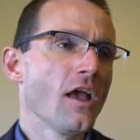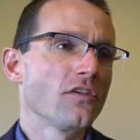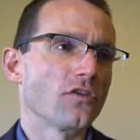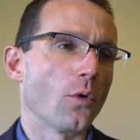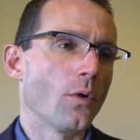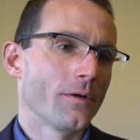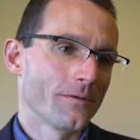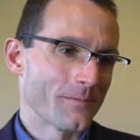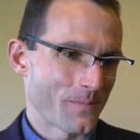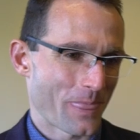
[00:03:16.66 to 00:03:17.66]
So tell, tell
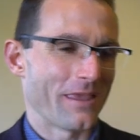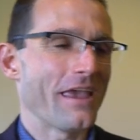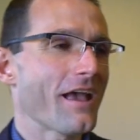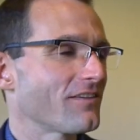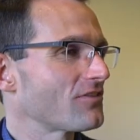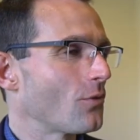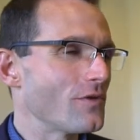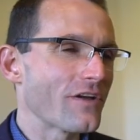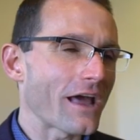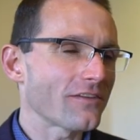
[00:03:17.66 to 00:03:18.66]
me about it. Yeah, so
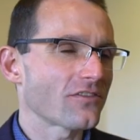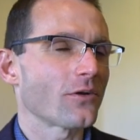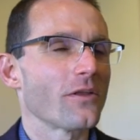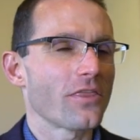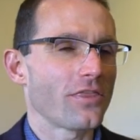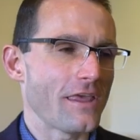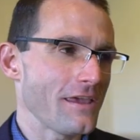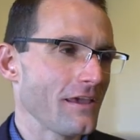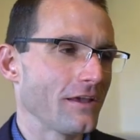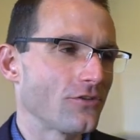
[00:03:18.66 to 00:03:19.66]
we've got to start
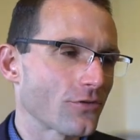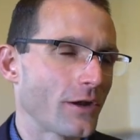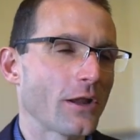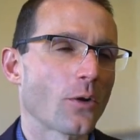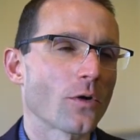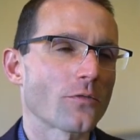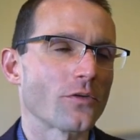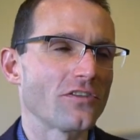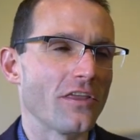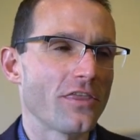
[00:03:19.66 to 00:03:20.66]
thinking and training our
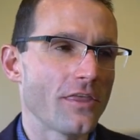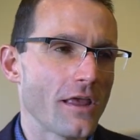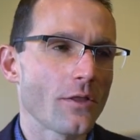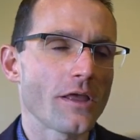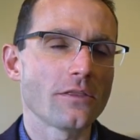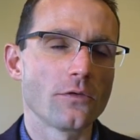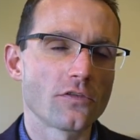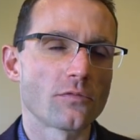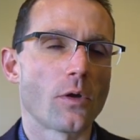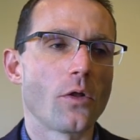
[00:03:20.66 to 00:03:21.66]
workforce to think like those
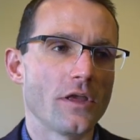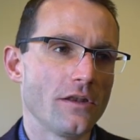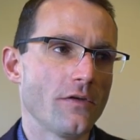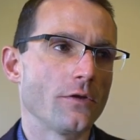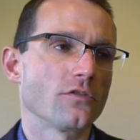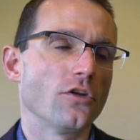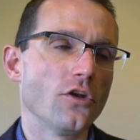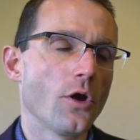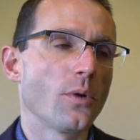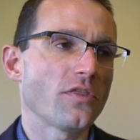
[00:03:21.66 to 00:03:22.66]
small innovators and
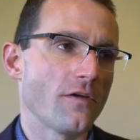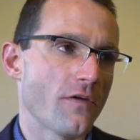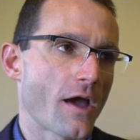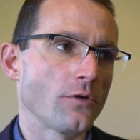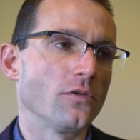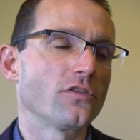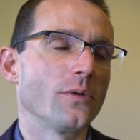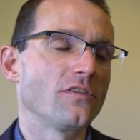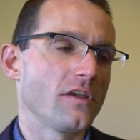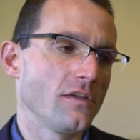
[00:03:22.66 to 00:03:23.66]
know what they value, so
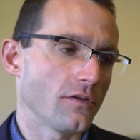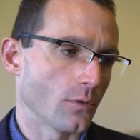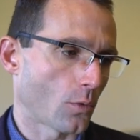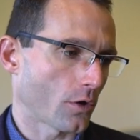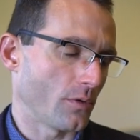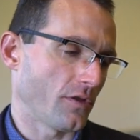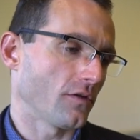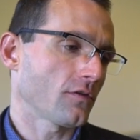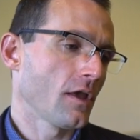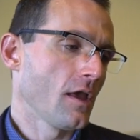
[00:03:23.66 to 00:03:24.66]
it's easy to work with
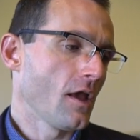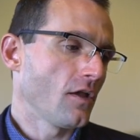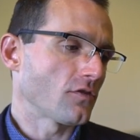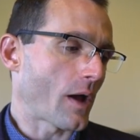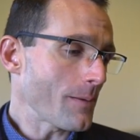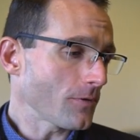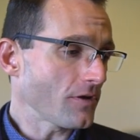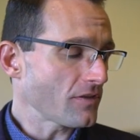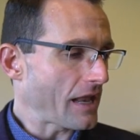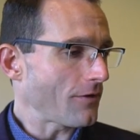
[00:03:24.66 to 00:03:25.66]
us. So I
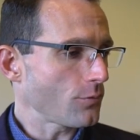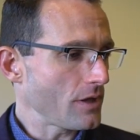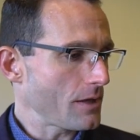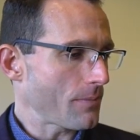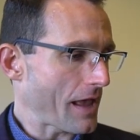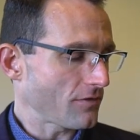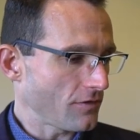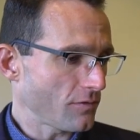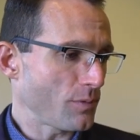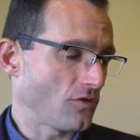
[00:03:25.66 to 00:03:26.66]
predict that after we get past
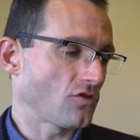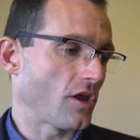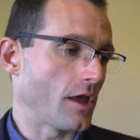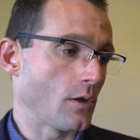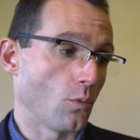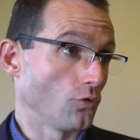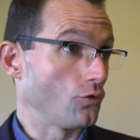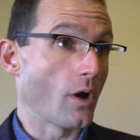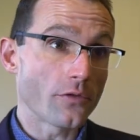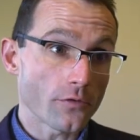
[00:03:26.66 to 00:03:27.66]
this Pitch Day, we'll
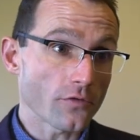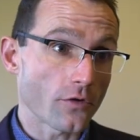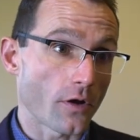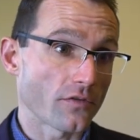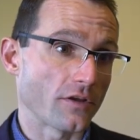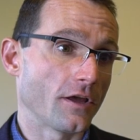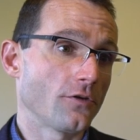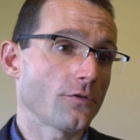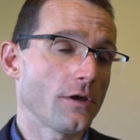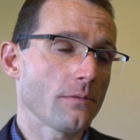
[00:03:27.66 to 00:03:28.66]
do others across the
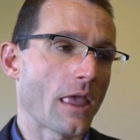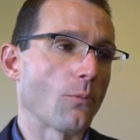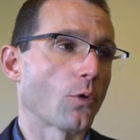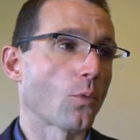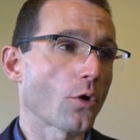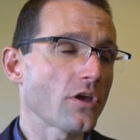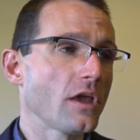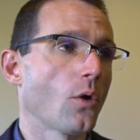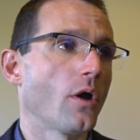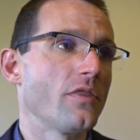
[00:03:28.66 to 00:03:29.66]
country, and we're
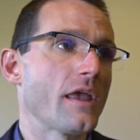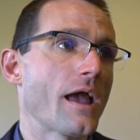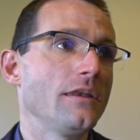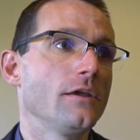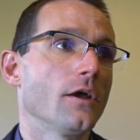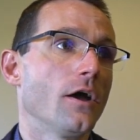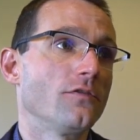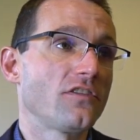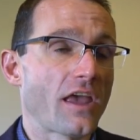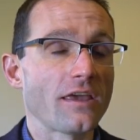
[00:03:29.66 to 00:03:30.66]
working on the idea
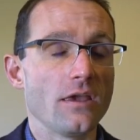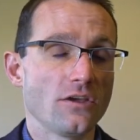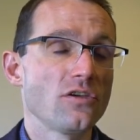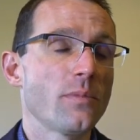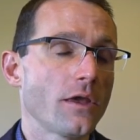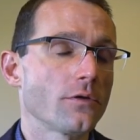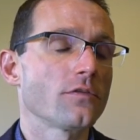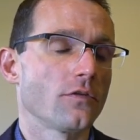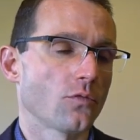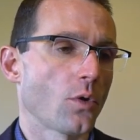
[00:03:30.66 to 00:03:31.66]
of tech
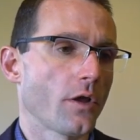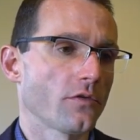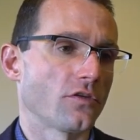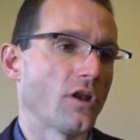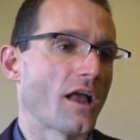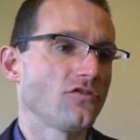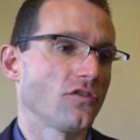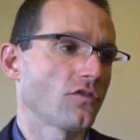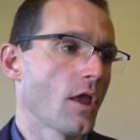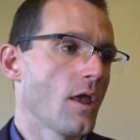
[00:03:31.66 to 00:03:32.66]
incubators as well, so not
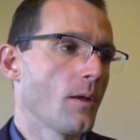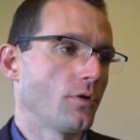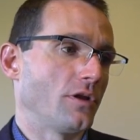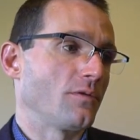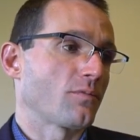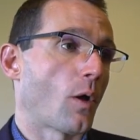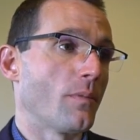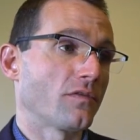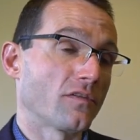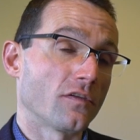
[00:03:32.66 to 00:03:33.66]
just putting small
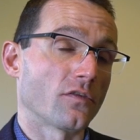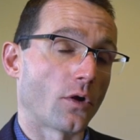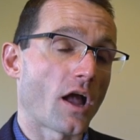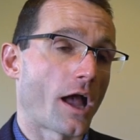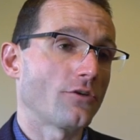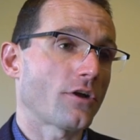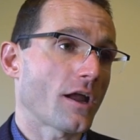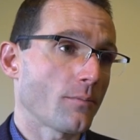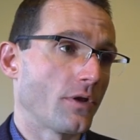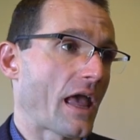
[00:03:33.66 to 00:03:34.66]
businesses on
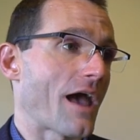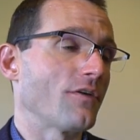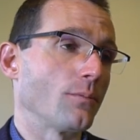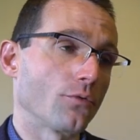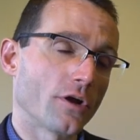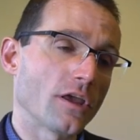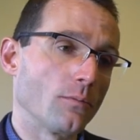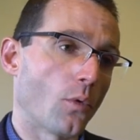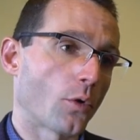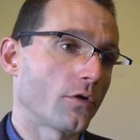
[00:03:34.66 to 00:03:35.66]
contract, but having brick
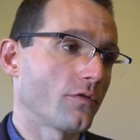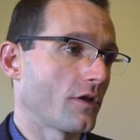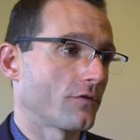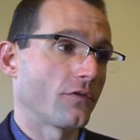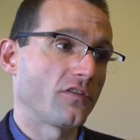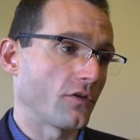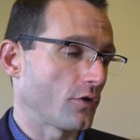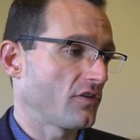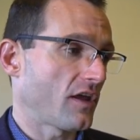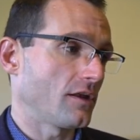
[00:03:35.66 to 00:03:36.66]
and mortar that are
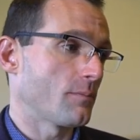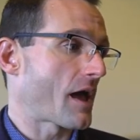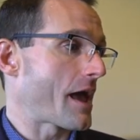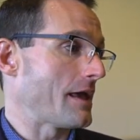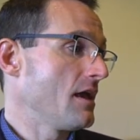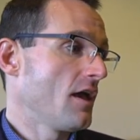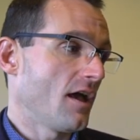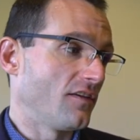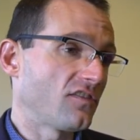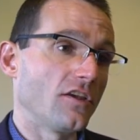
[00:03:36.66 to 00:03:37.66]
facilitated by
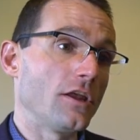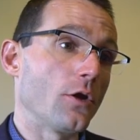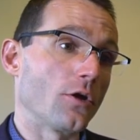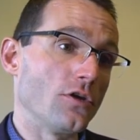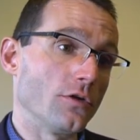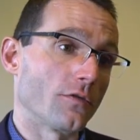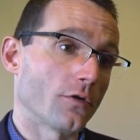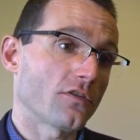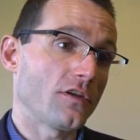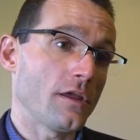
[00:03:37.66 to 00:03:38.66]
a city or a
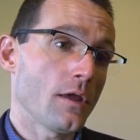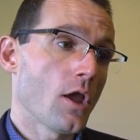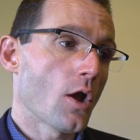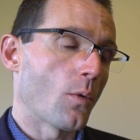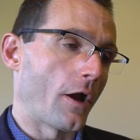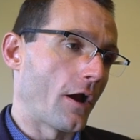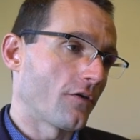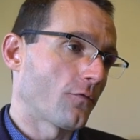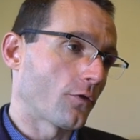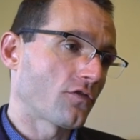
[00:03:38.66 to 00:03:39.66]
university where
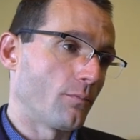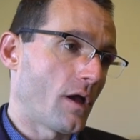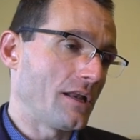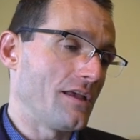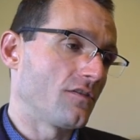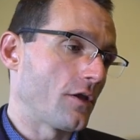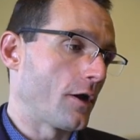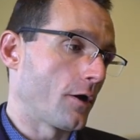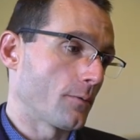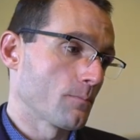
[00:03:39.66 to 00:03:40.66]
Air Force money is
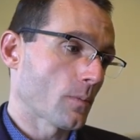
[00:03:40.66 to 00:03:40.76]
there